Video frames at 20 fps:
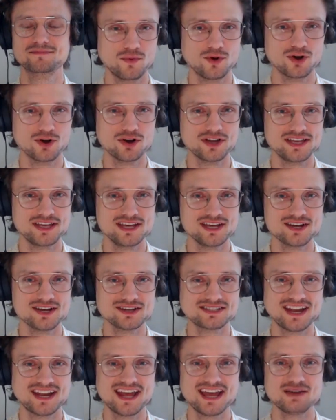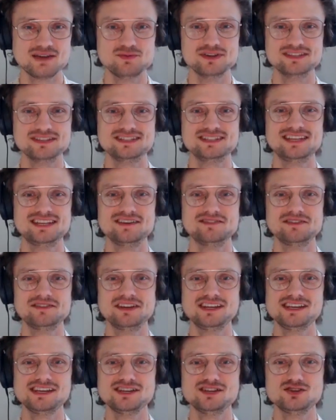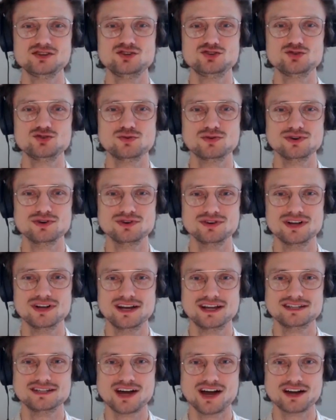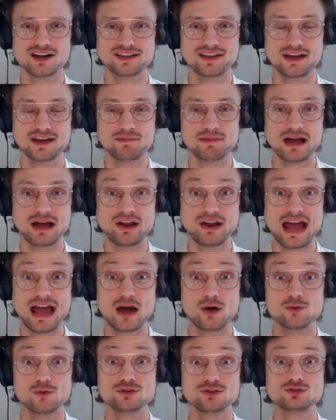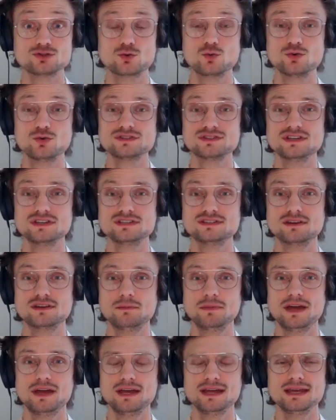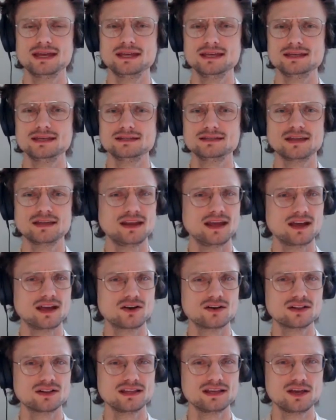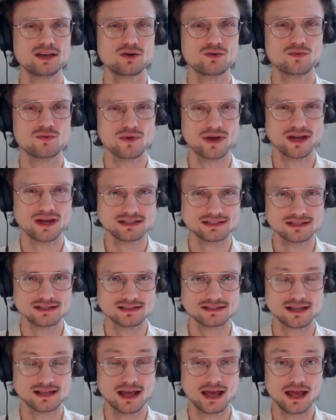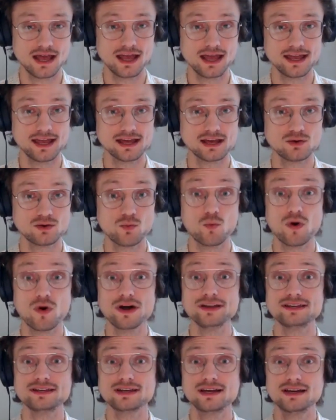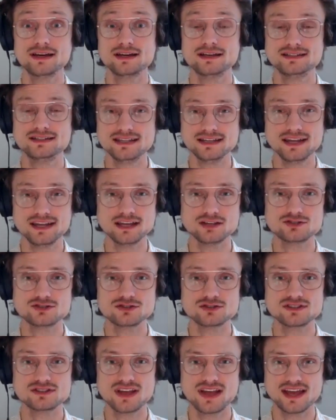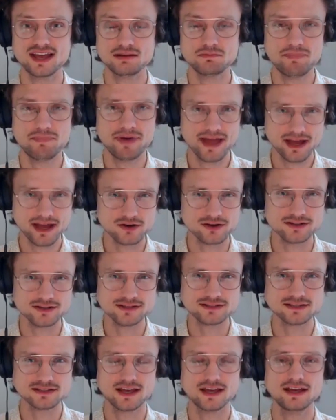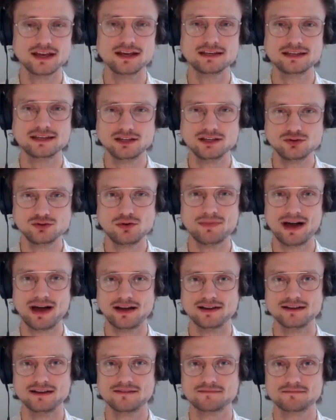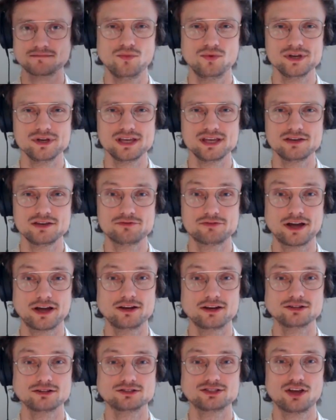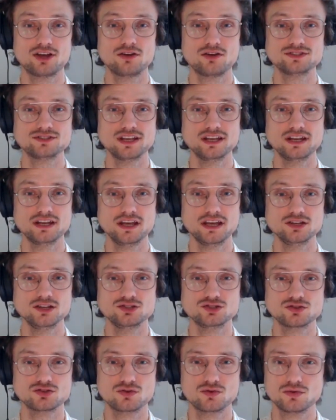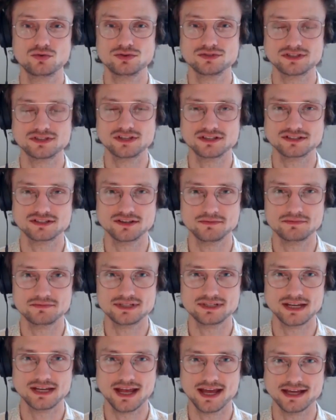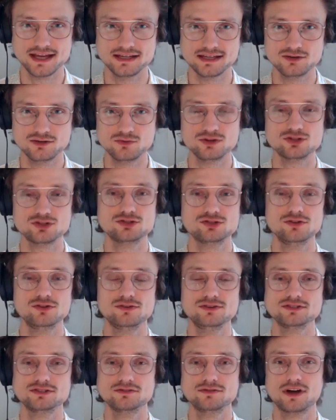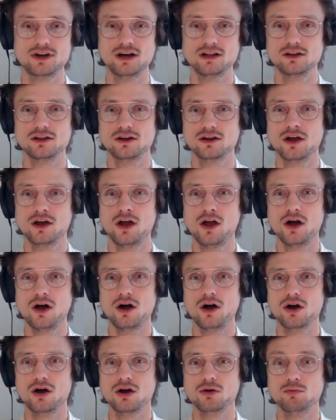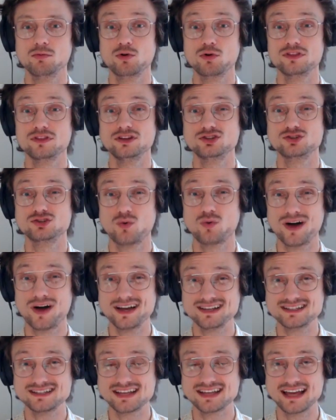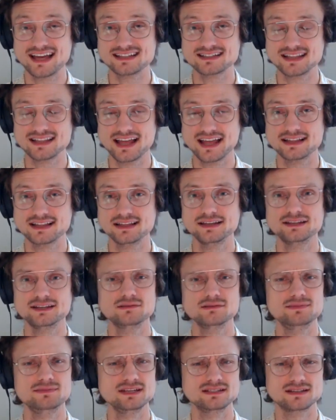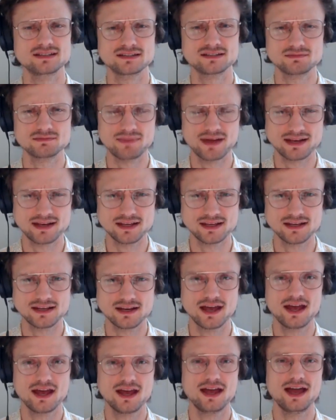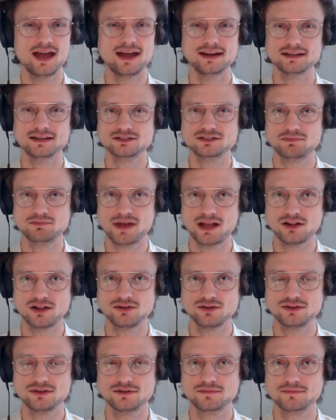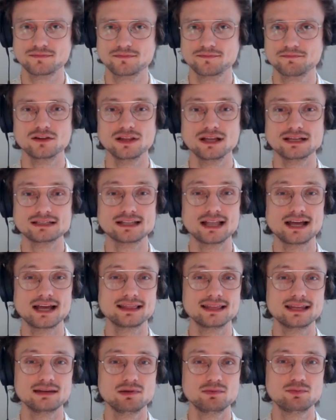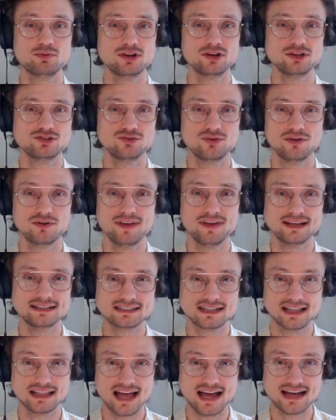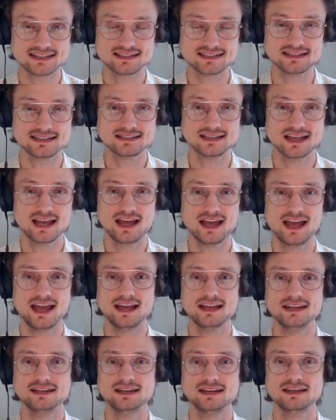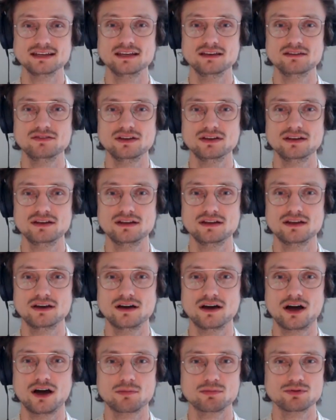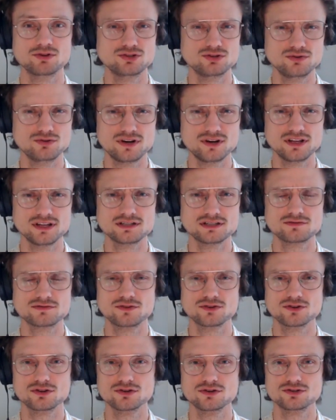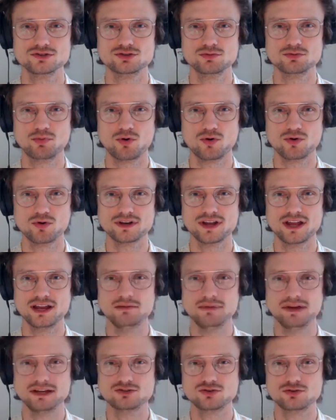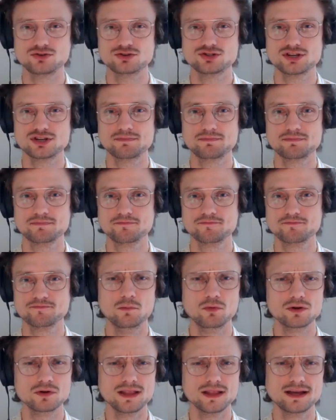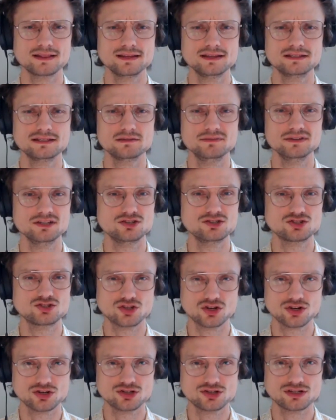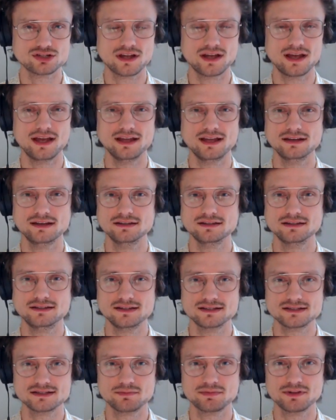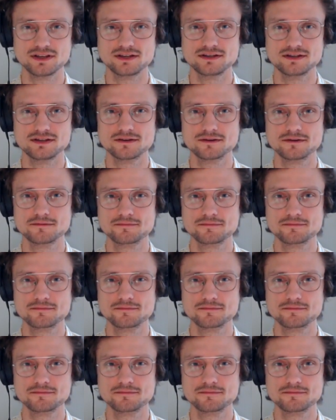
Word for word: We're here today with Tiffany Jewell talking about how the school system is inherently racist and what teenagers and parents can do about it. We find ourselves in a school system today in which students of color are more than twice as likely to be suspended and expelled. They're less likely to be put into advanced classes and given opportunities for support and mentorship. They're more likely to be searched and disciplined.